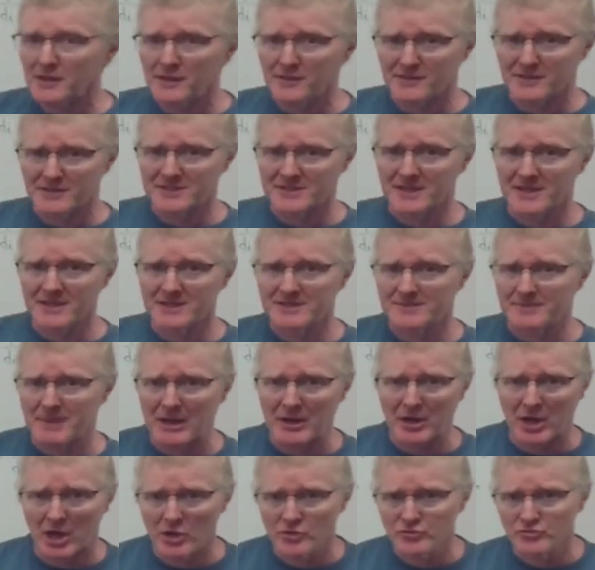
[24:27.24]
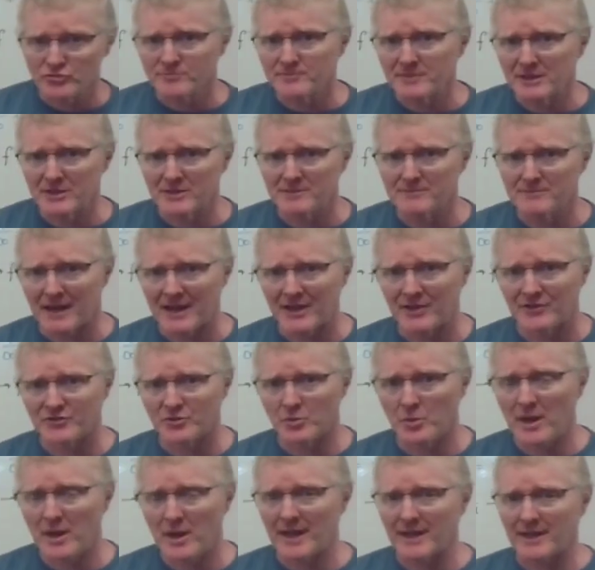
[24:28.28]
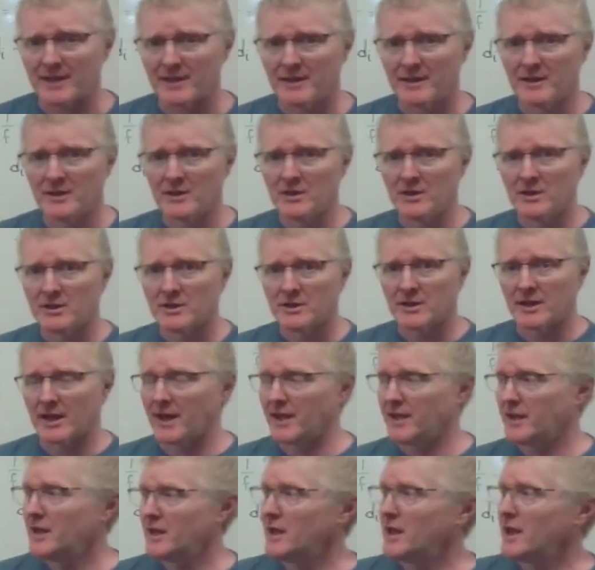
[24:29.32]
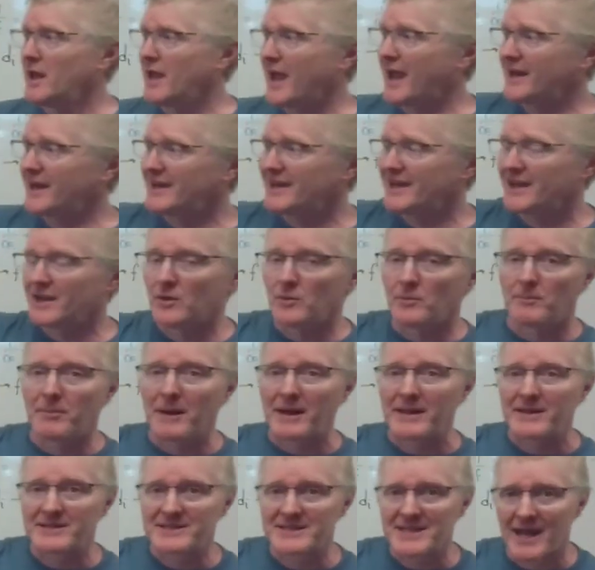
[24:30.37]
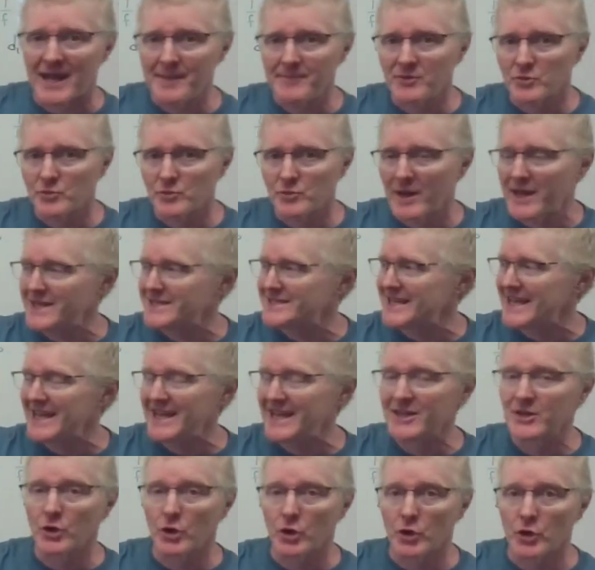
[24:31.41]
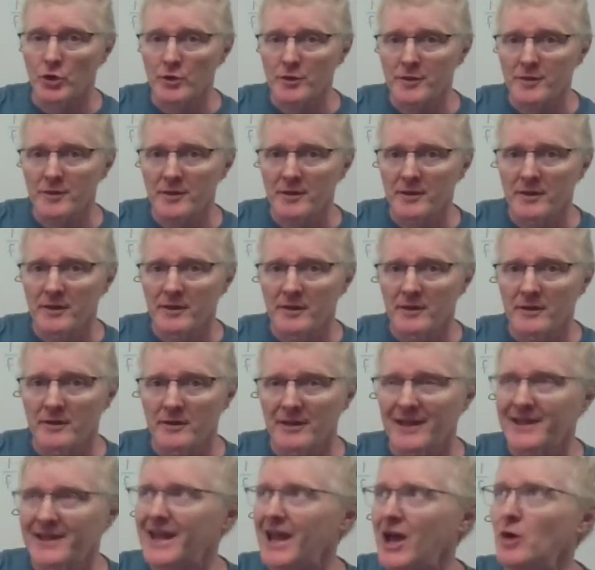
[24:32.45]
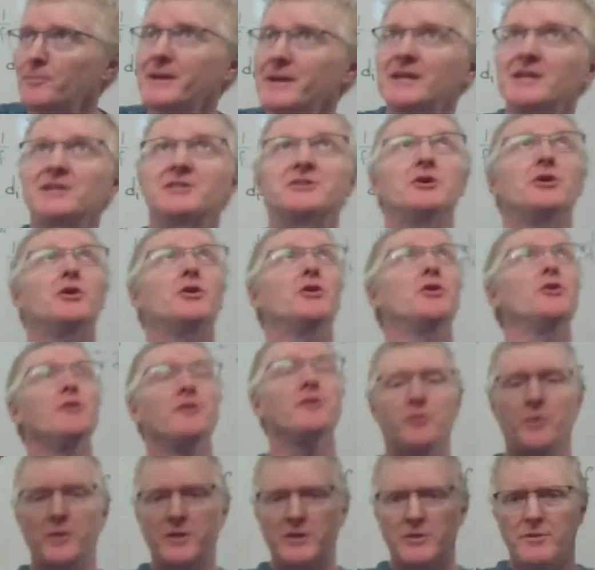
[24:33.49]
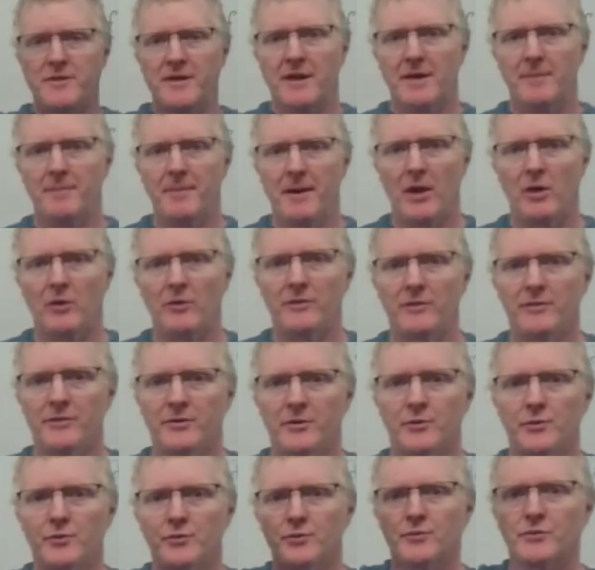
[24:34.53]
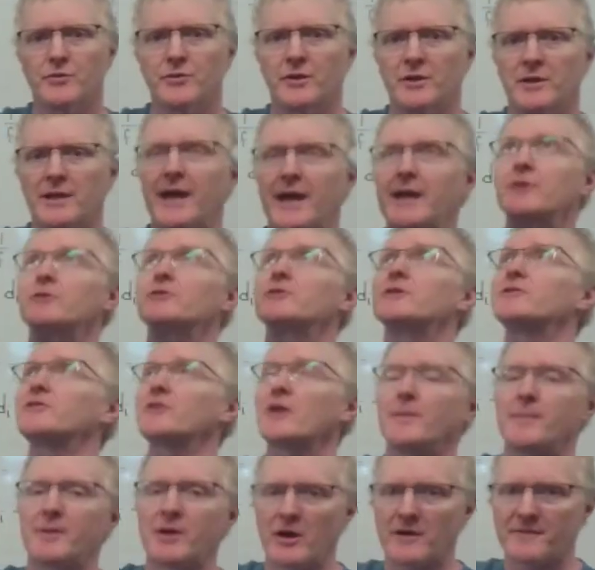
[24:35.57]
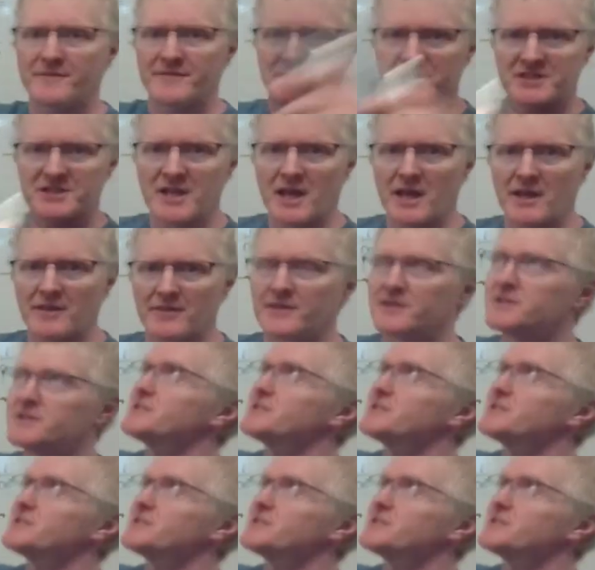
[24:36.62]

The sun is about 100 million miles away, okay? And by the time the rays hit Earth, like how big is Earth when you think about the light that's coming off the sun? The